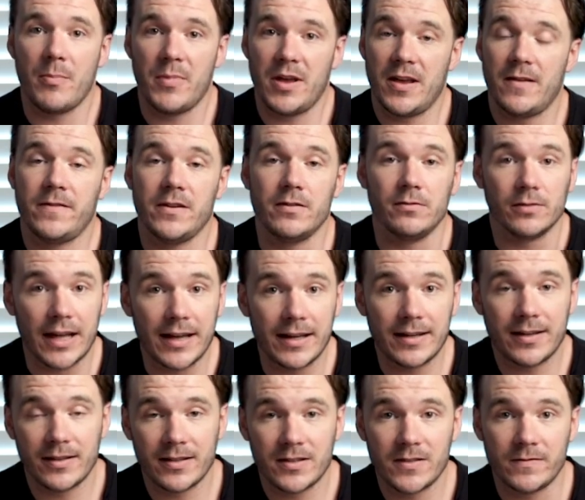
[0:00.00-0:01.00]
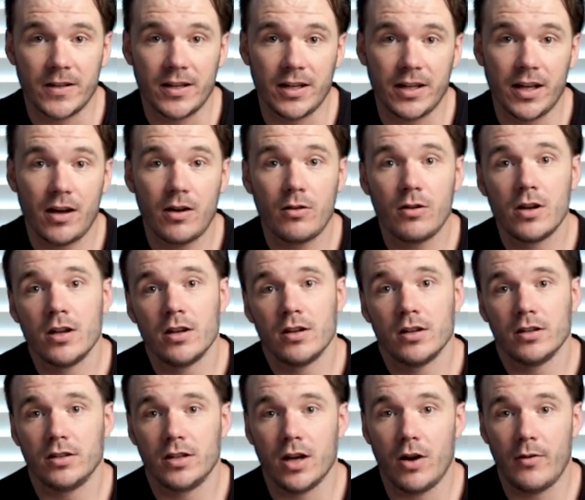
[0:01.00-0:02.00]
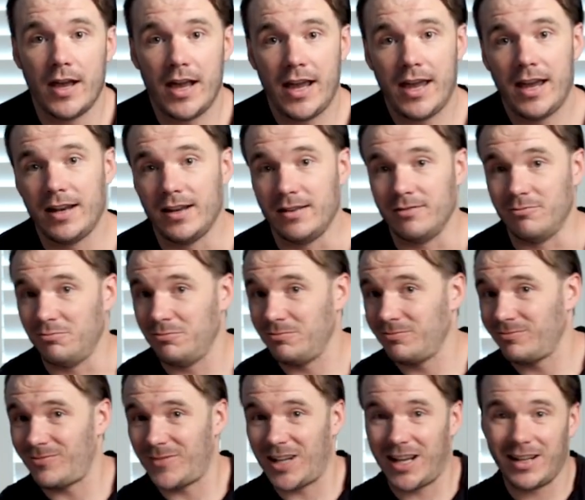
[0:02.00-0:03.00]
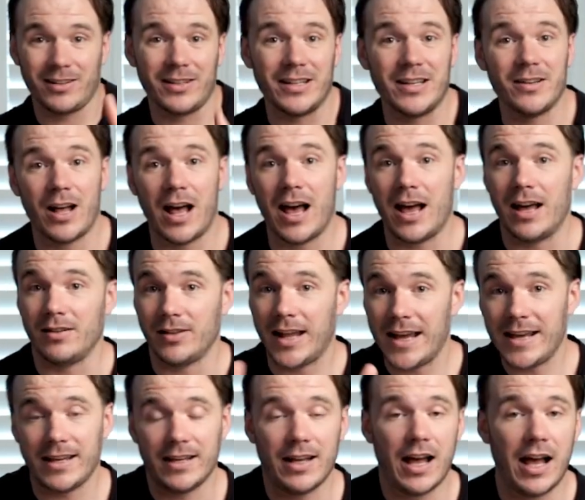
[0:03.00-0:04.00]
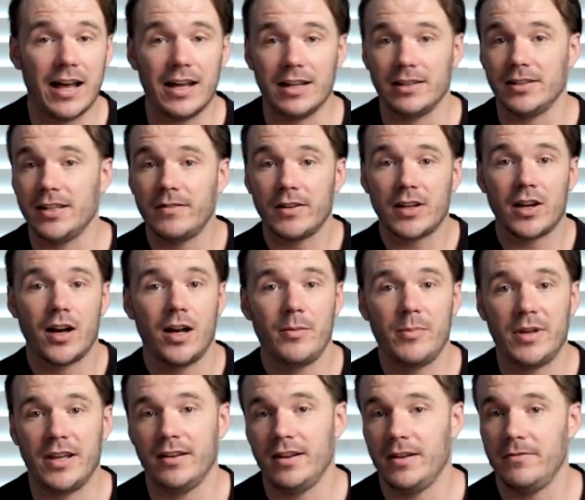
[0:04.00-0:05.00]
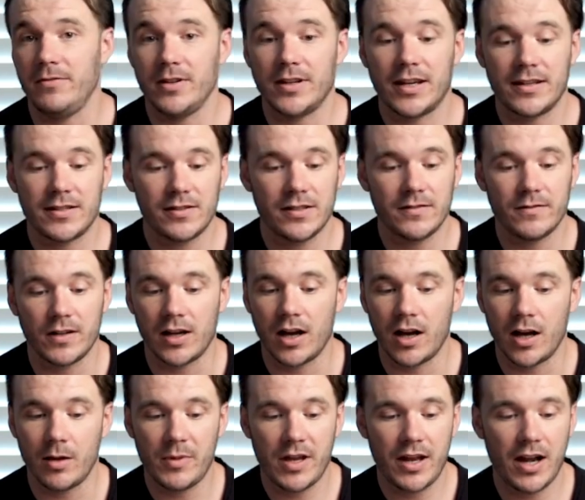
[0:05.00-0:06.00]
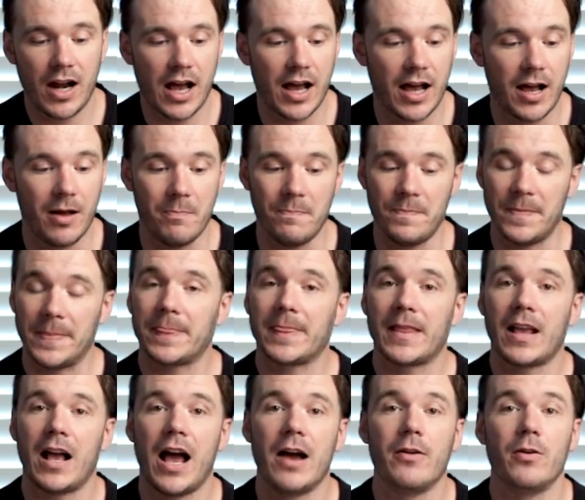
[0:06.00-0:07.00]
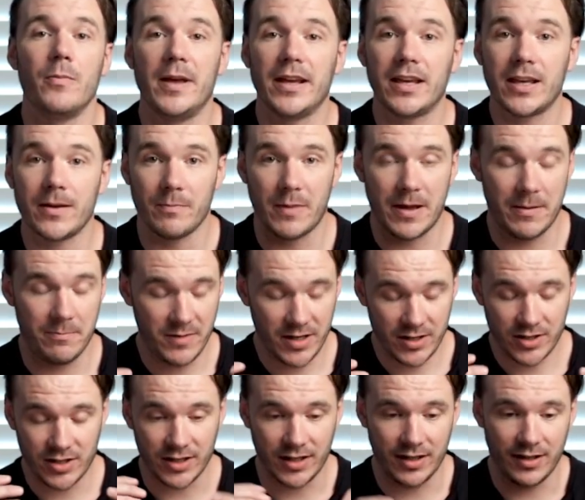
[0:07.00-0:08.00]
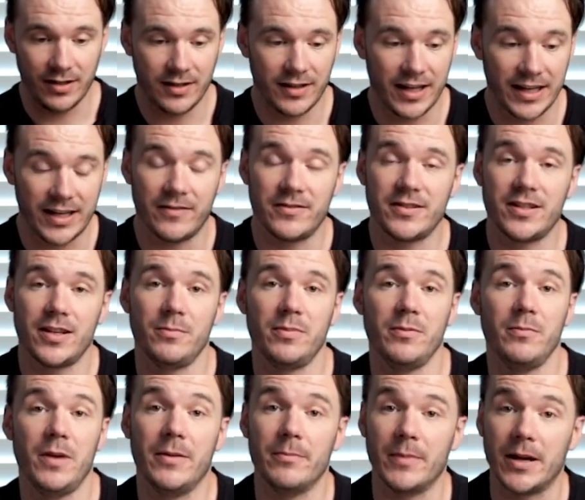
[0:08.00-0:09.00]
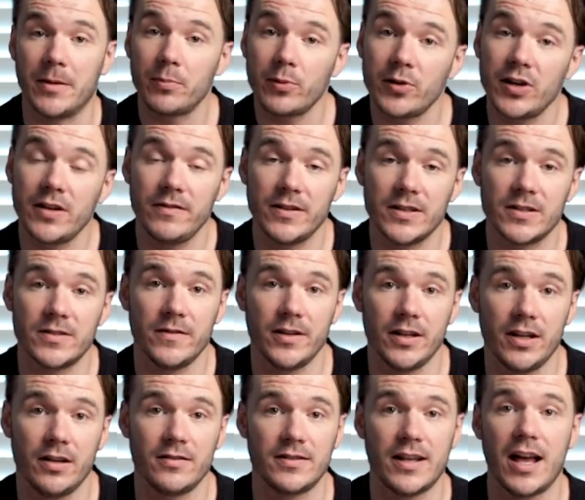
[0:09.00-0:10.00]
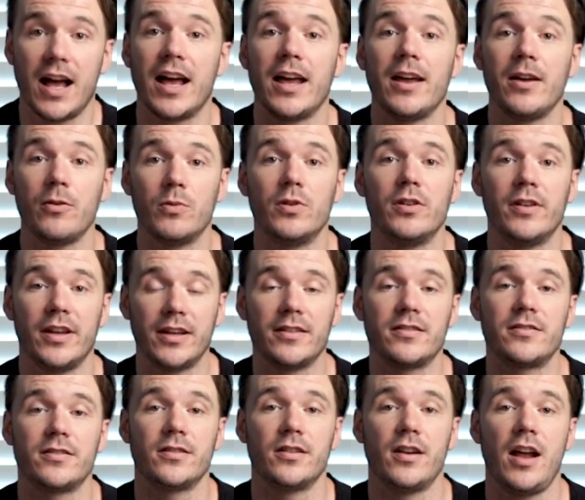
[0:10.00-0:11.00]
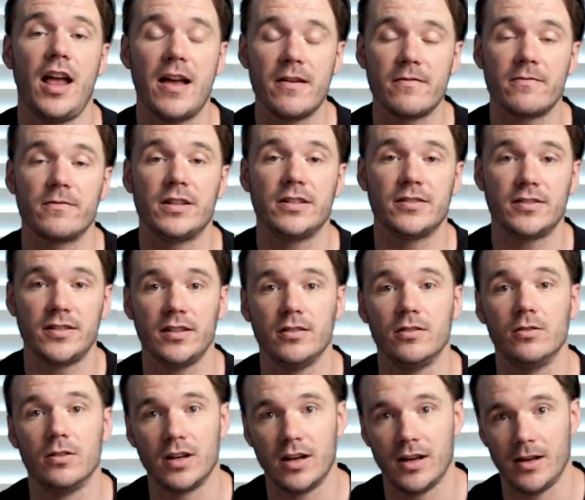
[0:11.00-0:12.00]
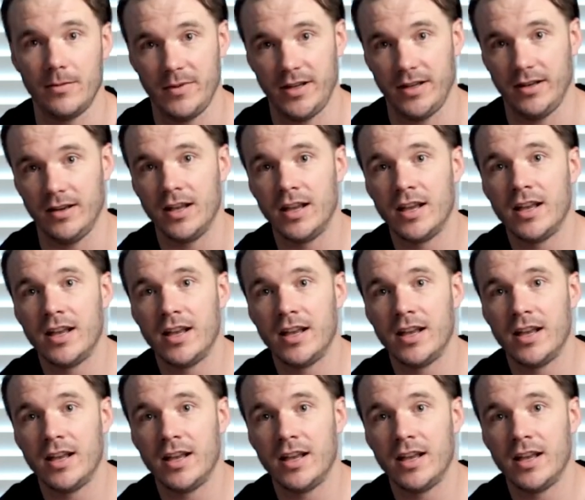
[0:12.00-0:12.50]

If you liked this video, go ahead and leave a comment. If you guys leave a comment, I will make it my mission, like I've said in my previous videos, that I will answer every single comment.